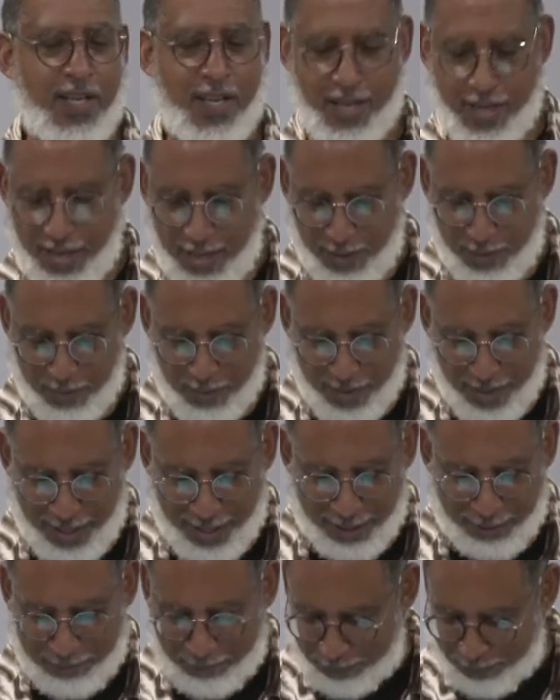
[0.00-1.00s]

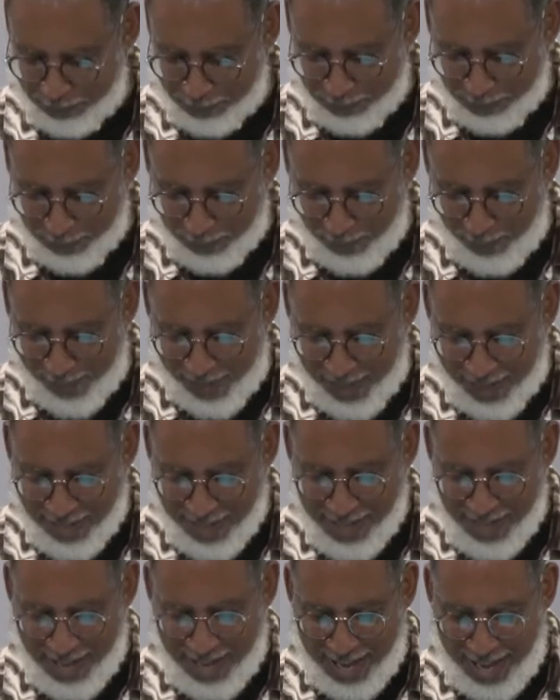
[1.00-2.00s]
Amen.
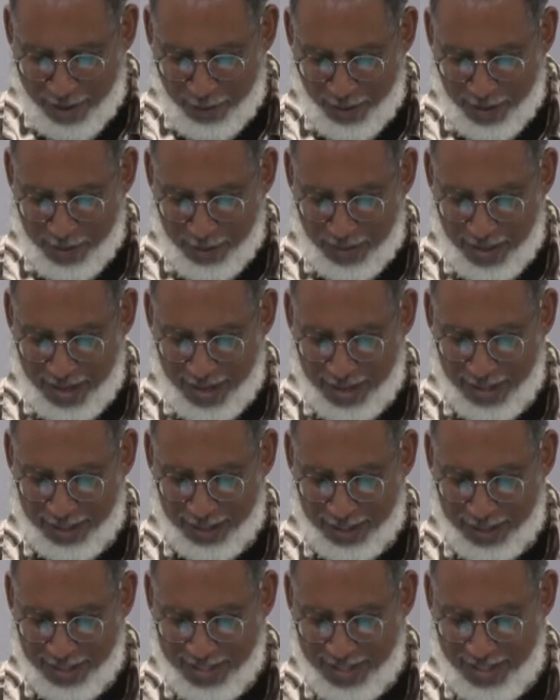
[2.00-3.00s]
I want to uh,
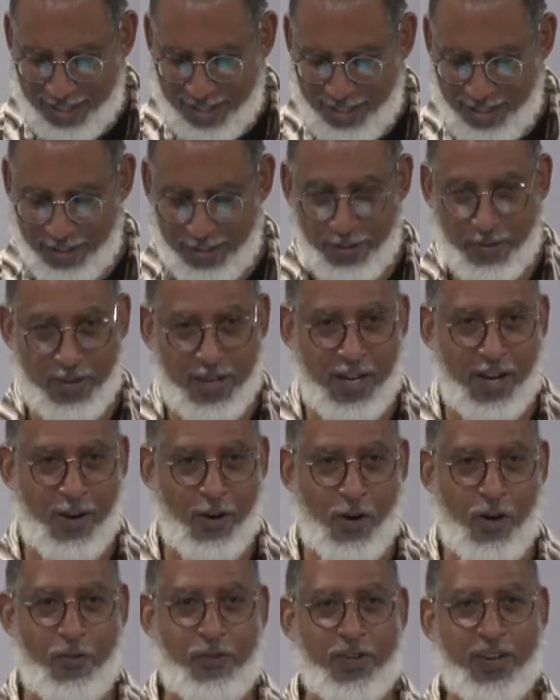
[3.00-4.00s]
continue, uh,
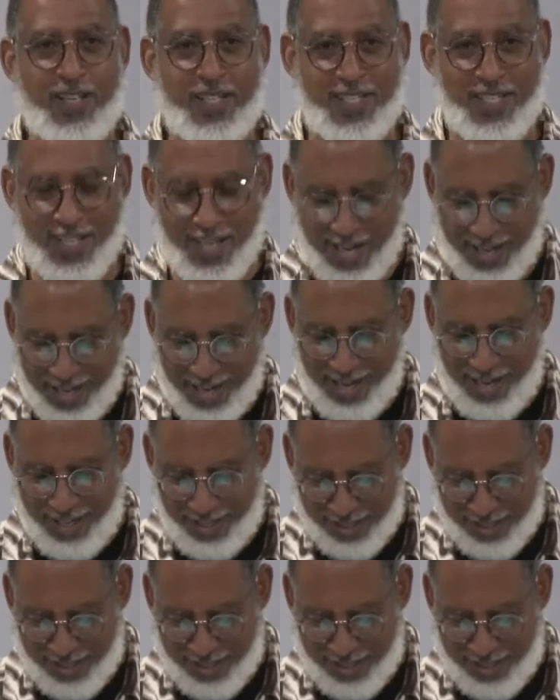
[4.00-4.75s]
hopefully today,